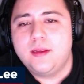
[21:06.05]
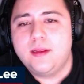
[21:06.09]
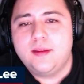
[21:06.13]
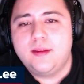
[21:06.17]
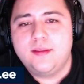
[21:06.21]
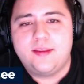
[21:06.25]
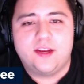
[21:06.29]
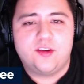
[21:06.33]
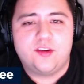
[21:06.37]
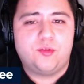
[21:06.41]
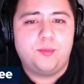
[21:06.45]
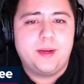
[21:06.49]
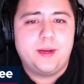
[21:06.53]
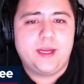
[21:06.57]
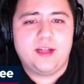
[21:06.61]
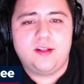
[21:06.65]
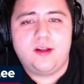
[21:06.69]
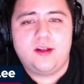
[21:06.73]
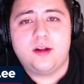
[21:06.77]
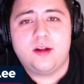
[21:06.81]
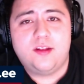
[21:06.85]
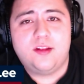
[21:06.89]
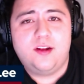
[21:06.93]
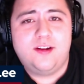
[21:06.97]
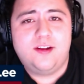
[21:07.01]
Thanks for making
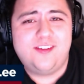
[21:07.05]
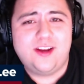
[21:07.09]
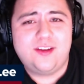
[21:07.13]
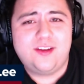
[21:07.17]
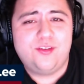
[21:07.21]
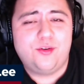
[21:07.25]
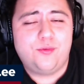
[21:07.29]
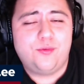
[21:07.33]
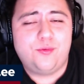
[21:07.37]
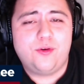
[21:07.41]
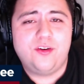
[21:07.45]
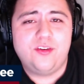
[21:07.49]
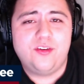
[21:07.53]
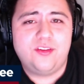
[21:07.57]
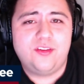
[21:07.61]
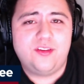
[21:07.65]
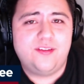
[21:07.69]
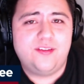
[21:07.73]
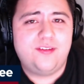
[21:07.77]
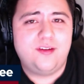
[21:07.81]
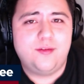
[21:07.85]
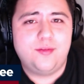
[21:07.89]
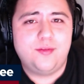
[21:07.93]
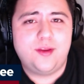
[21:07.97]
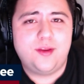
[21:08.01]
Locked On Jets your first
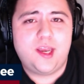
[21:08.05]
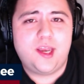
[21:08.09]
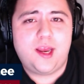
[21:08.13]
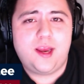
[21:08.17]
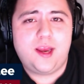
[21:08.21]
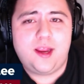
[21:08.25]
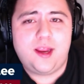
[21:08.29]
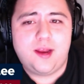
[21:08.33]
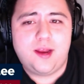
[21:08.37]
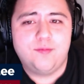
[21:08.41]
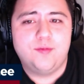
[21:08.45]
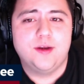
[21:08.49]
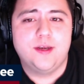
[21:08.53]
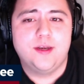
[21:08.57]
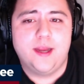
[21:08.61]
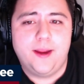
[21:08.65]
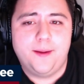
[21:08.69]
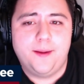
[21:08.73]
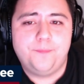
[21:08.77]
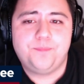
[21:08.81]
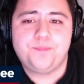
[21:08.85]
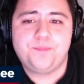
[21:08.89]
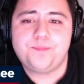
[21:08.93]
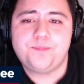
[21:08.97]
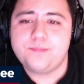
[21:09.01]
listen of the day every day.
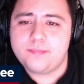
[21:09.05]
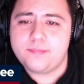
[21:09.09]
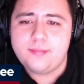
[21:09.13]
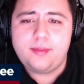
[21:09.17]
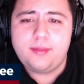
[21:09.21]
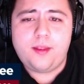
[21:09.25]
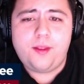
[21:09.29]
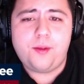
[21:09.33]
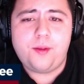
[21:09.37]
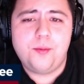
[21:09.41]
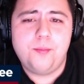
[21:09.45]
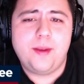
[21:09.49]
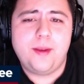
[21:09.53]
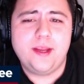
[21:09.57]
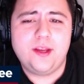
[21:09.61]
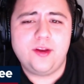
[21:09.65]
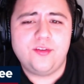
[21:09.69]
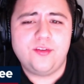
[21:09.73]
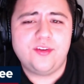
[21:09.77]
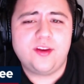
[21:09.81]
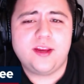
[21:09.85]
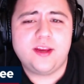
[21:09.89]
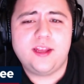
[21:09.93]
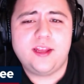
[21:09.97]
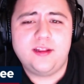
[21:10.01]
Make your
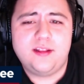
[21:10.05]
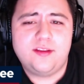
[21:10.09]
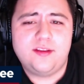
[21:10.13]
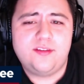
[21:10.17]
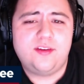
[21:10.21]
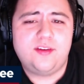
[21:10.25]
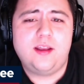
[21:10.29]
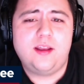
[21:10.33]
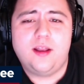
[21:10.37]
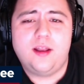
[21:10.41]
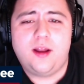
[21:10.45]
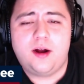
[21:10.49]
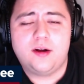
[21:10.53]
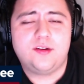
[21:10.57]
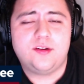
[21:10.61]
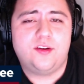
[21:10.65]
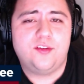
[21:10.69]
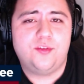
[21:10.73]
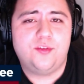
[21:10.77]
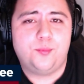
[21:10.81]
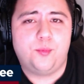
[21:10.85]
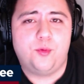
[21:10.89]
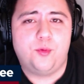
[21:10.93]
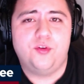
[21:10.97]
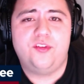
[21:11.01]
second listen Locked On
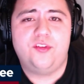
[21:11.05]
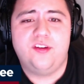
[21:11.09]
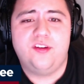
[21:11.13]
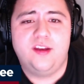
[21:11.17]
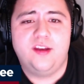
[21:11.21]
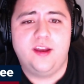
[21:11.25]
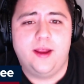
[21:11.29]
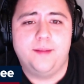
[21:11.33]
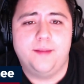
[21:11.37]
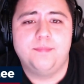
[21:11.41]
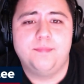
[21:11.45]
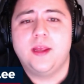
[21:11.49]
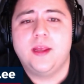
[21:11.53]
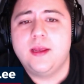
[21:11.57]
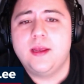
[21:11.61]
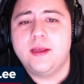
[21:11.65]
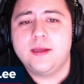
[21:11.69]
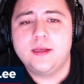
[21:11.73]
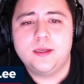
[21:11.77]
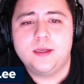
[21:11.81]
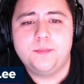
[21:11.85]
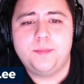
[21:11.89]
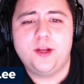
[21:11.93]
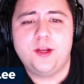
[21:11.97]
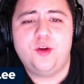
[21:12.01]
Sports today.
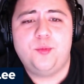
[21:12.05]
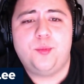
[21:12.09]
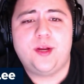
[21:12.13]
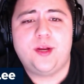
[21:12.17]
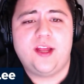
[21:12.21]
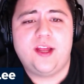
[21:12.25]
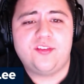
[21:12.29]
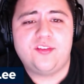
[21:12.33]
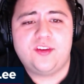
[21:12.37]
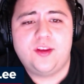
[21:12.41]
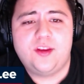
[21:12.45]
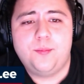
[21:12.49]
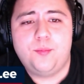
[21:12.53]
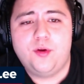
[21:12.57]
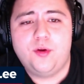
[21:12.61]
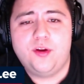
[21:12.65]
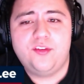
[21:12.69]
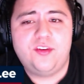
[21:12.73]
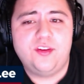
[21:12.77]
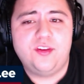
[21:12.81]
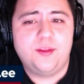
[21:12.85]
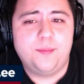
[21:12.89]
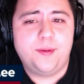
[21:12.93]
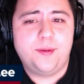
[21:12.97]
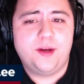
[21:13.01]
Peter Bukowski brings
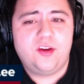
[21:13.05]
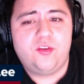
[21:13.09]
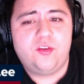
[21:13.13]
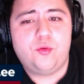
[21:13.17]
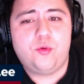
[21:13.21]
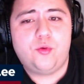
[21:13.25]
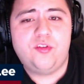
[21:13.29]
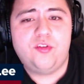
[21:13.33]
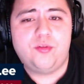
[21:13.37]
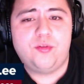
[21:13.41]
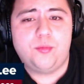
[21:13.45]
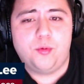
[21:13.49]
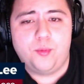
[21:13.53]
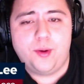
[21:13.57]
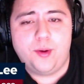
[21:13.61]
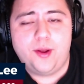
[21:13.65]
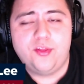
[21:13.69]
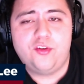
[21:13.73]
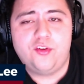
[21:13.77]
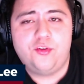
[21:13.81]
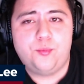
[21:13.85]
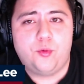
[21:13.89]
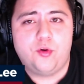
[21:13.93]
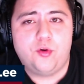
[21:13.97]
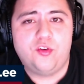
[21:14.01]
you the biggest stories from around
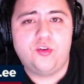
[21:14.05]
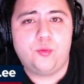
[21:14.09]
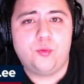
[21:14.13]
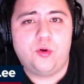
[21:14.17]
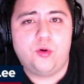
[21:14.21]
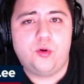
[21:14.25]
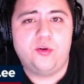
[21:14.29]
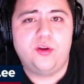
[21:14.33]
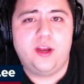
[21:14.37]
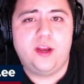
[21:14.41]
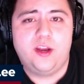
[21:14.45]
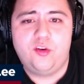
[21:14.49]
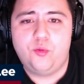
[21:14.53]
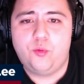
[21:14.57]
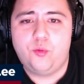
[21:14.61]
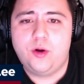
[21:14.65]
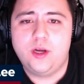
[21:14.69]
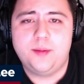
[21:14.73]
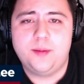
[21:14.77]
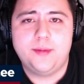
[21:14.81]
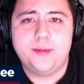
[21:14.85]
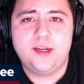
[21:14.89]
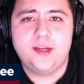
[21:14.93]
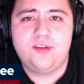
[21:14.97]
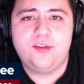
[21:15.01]
the sports world in 20
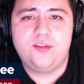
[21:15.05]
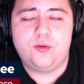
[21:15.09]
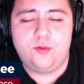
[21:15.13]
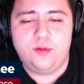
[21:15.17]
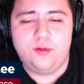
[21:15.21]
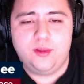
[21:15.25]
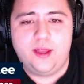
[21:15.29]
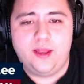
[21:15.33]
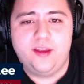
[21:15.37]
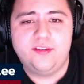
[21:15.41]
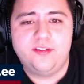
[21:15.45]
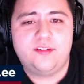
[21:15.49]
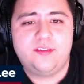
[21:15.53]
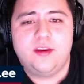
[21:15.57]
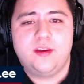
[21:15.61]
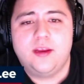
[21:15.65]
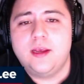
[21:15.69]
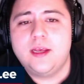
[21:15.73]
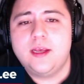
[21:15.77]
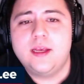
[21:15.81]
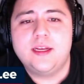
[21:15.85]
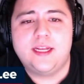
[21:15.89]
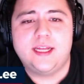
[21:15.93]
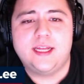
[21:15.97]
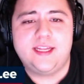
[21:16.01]
minutes or less.
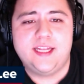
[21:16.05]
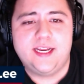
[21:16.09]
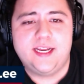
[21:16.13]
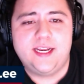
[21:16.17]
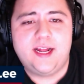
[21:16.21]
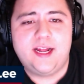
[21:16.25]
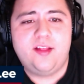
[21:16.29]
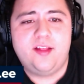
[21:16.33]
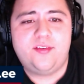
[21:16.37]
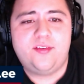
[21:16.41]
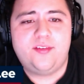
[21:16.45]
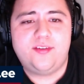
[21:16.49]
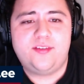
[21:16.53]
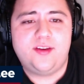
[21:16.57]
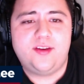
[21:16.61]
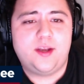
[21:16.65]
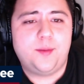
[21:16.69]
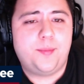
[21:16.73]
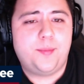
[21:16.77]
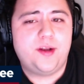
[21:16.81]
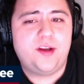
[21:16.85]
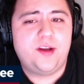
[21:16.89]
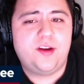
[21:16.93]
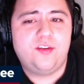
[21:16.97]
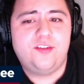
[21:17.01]
Get the analysis and
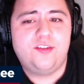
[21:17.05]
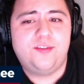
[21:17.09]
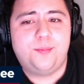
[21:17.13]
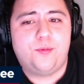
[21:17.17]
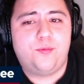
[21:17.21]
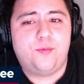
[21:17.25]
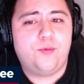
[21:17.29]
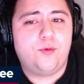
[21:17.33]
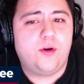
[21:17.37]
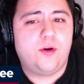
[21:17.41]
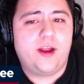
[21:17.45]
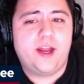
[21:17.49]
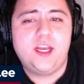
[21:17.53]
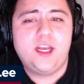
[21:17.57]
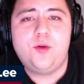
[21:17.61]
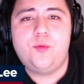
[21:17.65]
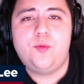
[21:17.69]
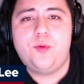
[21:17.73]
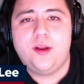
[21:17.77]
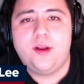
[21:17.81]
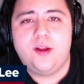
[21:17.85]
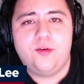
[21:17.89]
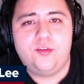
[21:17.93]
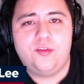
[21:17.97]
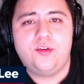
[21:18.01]
opinions before
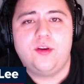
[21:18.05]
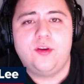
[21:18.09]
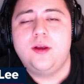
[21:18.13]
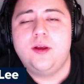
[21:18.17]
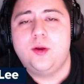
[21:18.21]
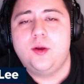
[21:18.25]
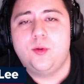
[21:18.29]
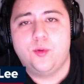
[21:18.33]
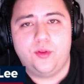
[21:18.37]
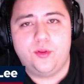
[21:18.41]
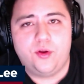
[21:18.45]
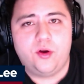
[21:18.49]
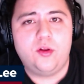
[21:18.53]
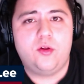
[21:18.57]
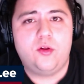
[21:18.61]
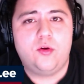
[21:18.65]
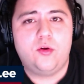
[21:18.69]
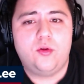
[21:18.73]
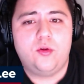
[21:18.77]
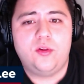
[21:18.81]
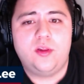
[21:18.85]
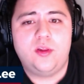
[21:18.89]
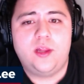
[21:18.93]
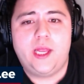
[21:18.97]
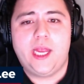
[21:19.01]
anyone else with our
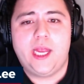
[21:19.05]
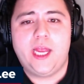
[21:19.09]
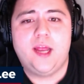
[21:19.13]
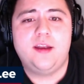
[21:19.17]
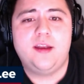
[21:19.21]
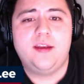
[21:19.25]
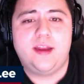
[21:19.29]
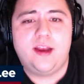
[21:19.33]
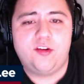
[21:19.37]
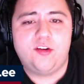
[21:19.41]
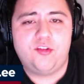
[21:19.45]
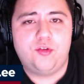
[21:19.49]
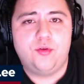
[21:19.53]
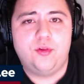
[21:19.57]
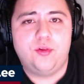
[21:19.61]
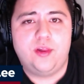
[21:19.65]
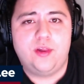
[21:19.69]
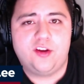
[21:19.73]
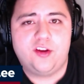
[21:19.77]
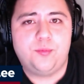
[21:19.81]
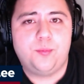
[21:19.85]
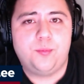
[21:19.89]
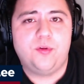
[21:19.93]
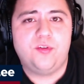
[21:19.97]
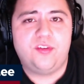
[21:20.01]
local and national
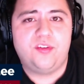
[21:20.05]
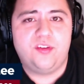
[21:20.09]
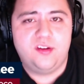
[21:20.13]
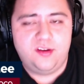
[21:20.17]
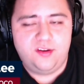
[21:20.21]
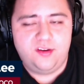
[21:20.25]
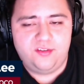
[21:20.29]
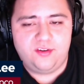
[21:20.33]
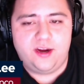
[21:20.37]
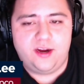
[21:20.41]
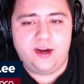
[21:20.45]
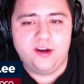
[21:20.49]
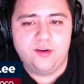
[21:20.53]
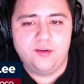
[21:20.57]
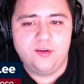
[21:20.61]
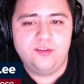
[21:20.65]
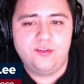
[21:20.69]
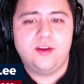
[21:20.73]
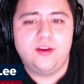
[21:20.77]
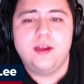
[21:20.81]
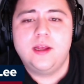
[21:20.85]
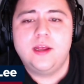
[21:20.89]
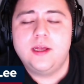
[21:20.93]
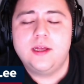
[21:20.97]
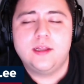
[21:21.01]
experts and insiders.
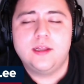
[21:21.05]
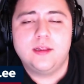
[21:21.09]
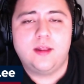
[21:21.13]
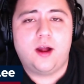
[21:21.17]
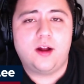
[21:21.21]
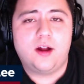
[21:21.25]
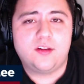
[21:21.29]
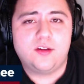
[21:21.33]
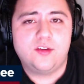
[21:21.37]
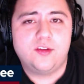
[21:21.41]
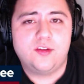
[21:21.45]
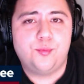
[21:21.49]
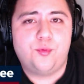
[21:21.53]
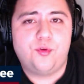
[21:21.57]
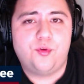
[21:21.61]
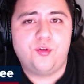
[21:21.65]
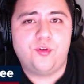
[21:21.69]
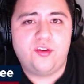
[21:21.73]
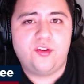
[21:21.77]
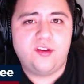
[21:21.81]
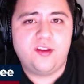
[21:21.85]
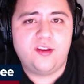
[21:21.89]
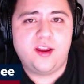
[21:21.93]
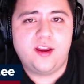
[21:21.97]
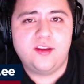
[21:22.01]
Locked On Sports
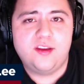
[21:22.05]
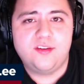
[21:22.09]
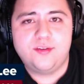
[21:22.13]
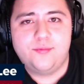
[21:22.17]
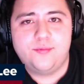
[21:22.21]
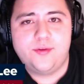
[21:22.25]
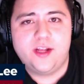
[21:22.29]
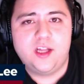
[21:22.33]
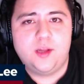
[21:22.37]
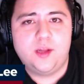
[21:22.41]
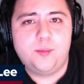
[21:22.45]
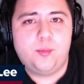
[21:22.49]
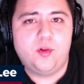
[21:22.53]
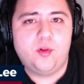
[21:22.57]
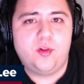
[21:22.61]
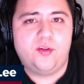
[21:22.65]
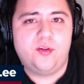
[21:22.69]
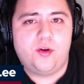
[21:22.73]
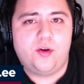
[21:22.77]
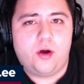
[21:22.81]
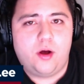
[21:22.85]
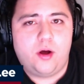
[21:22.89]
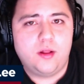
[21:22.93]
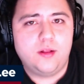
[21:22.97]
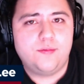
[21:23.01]
Today is available on
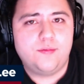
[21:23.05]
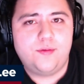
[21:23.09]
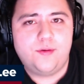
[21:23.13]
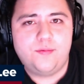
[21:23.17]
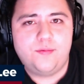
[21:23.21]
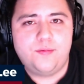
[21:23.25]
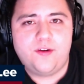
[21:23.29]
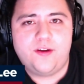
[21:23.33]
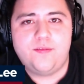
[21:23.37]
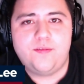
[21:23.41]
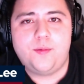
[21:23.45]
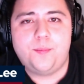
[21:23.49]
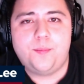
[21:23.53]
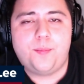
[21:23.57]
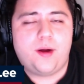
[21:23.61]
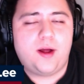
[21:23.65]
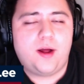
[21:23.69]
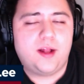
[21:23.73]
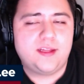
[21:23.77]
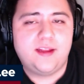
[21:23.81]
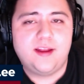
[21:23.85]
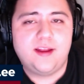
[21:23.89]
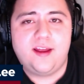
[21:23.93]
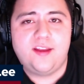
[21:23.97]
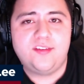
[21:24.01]
all of your favorite
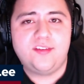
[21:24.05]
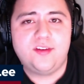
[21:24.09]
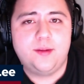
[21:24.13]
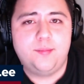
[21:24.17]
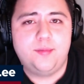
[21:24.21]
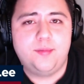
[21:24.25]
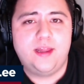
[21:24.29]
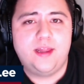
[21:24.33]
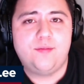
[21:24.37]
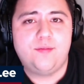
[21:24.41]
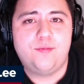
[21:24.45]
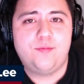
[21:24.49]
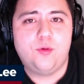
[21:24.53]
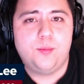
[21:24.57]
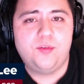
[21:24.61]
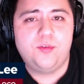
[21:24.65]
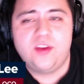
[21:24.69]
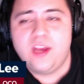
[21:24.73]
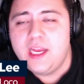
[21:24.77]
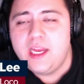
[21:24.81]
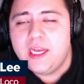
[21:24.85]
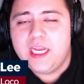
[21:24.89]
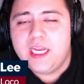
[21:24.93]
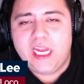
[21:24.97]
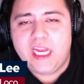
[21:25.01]
podcasting platforms
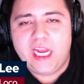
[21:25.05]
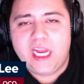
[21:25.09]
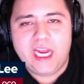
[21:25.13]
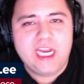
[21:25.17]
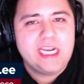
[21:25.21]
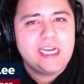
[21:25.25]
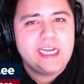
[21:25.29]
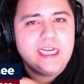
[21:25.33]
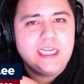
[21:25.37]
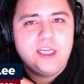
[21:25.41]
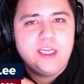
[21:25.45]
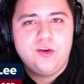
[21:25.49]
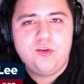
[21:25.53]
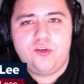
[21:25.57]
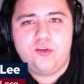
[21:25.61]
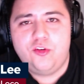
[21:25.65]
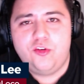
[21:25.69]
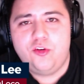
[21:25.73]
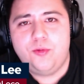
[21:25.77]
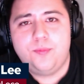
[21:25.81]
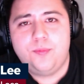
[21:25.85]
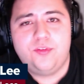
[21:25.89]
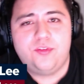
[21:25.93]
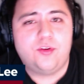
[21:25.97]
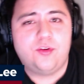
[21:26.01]
and
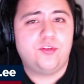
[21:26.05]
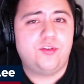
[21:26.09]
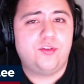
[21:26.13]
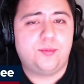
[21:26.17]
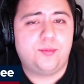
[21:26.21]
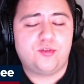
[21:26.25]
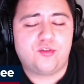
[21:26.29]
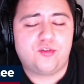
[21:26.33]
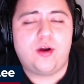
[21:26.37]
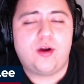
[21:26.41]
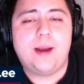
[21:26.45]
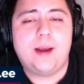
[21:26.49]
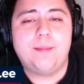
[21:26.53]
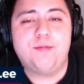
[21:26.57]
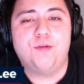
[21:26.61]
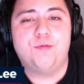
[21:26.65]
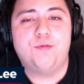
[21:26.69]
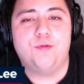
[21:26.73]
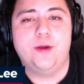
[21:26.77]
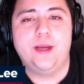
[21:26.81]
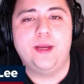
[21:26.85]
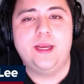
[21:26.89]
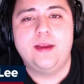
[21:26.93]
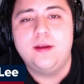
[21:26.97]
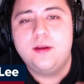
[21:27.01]
YouTube, so subscribe for
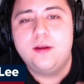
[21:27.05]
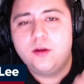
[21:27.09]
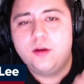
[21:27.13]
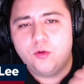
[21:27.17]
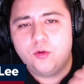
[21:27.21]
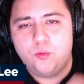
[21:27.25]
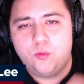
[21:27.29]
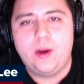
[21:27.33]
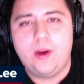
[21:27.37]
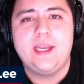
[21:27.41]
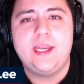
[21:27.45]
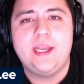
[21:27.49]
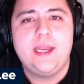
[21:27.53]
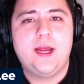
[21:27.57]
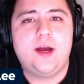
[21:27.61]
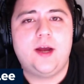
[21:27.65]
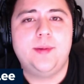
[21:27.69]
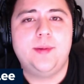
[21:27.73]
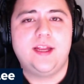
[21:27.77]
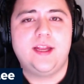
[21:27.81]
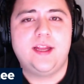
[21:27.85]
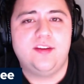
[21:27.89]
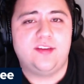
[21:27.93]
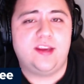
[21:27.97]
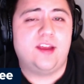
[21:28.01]
free right now,
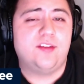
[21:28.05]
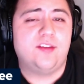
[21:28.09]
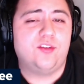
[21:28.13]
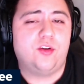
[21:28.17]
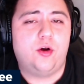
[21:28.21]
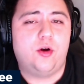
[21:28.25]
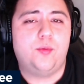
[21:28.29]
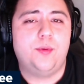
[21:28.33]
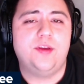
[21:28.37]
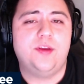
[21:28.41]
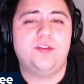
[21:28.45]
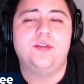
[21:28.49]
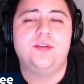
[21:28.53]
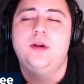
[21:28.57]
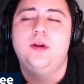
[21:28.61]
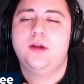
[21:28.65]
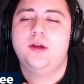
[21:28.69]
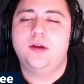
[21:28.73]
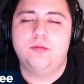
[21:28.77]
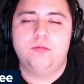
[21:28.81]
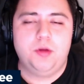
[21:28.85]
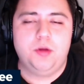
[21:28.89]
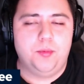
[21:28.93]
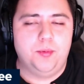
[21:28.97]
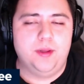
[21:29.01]
because as always,
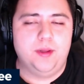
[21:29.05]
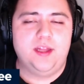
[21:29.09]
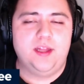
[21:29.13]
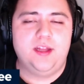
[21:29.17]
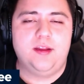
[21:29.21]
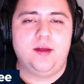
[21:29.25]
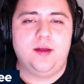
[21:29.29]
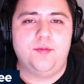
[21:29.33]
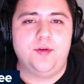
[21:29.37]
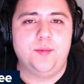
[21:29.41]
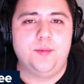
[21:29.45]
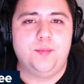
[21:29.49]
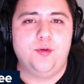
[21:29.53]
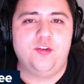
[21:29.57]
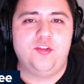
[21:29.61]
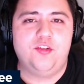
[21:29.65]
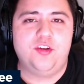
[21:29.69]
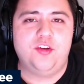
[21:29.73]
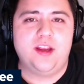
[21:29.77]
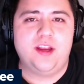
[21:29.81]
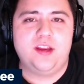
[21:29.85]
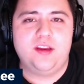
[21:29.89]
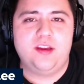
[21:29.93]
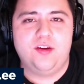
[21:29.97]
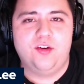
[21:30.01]
we really love and
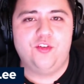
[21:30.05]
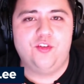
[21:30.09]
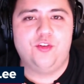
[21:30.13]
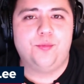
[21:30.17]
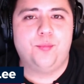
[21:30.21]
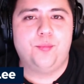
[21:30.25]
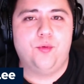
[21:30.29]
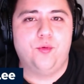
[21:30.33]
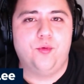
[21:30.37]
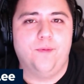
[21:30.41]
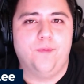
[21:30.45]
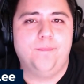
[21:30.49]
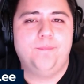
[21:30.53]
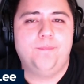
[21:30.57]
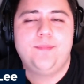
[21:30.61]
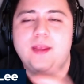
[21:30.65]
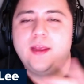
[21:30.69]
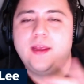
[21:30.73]
appreciate your support.